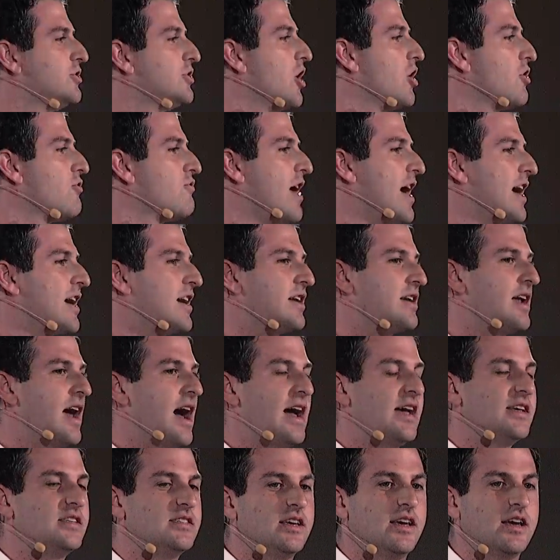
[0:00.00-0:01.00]
so
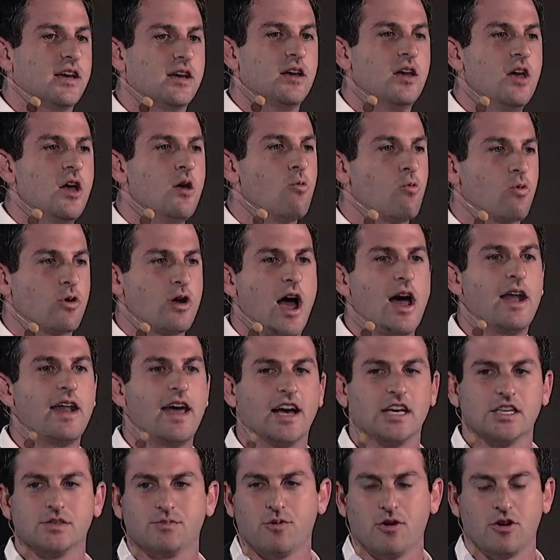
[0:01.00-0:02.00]
recognizing we're not
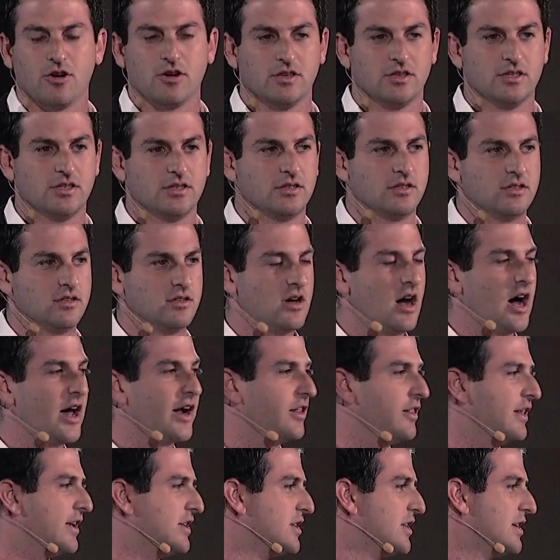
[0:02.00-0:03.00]
experts on
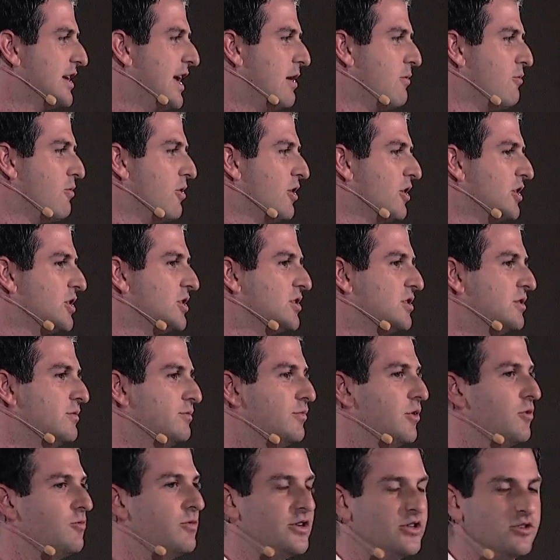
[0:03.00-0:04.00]
illicit networks,
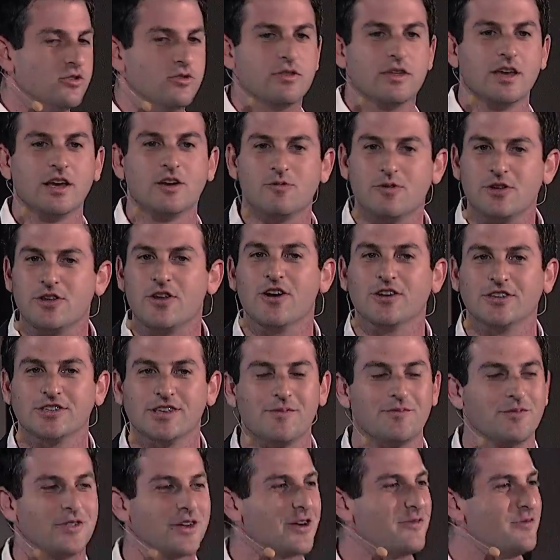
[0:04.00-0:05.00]
but we do think we know
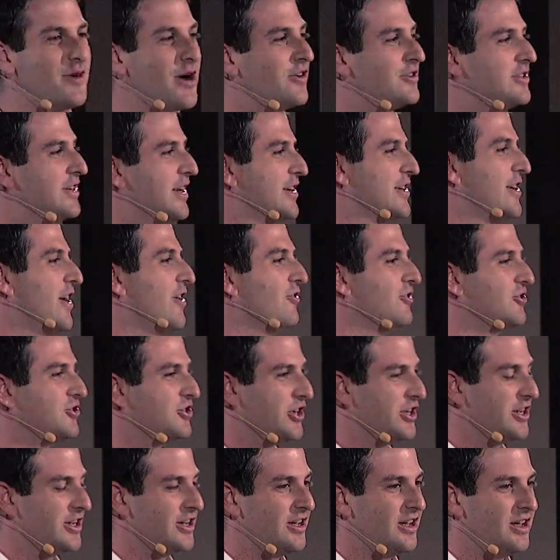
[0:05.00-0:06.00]
something about
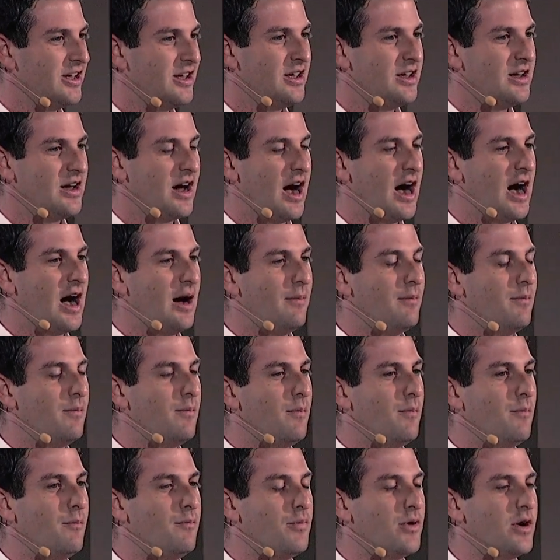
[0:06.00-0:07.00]
technology.
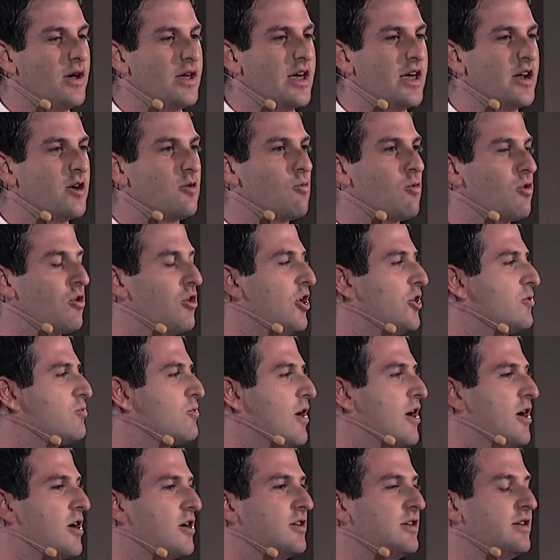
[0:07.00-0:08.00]
But in a world
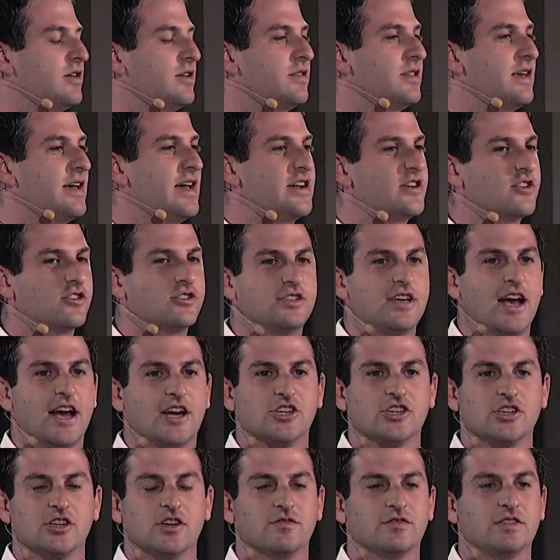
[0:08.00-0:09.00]
where the
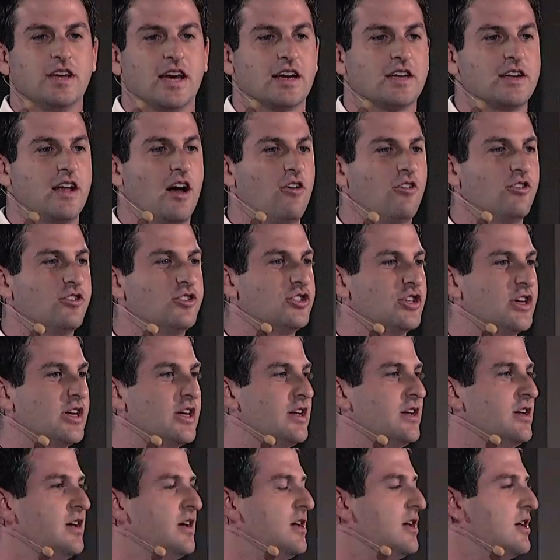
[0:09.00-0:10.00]
intersection of
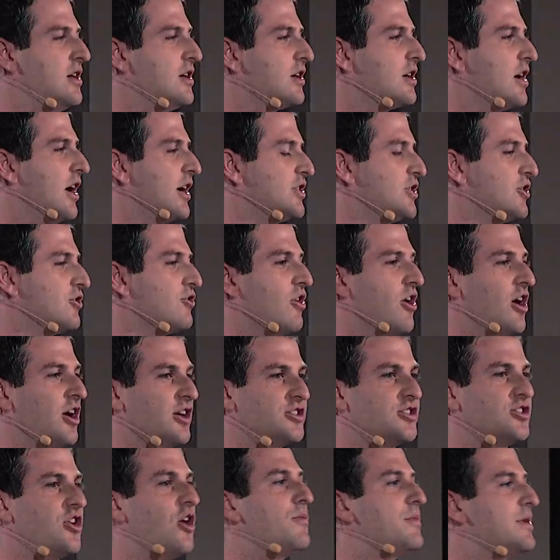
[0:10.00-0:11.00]
technology cuts
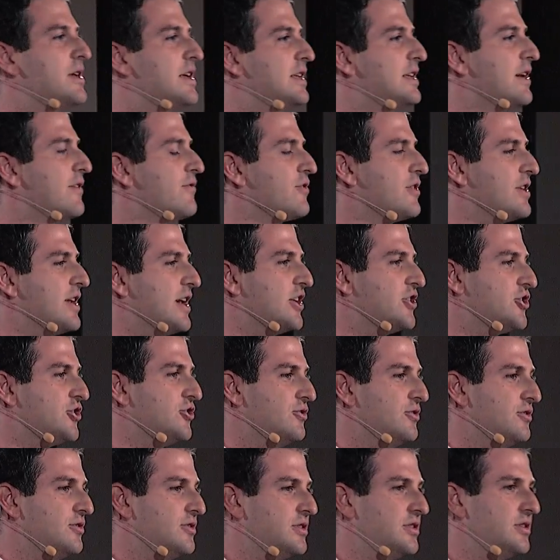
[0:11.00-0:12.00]
across so many different
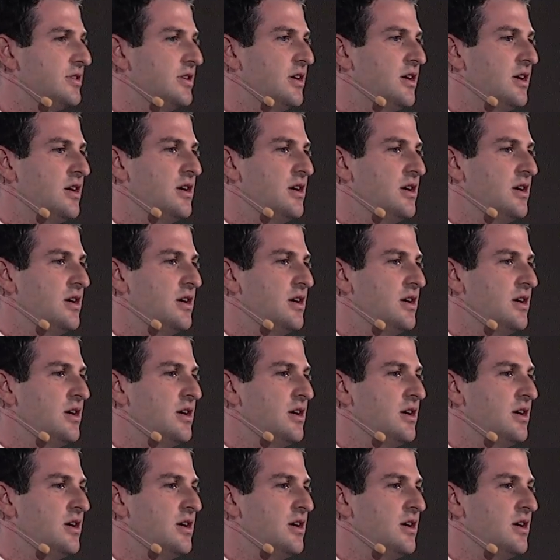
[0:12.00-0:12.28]
issues,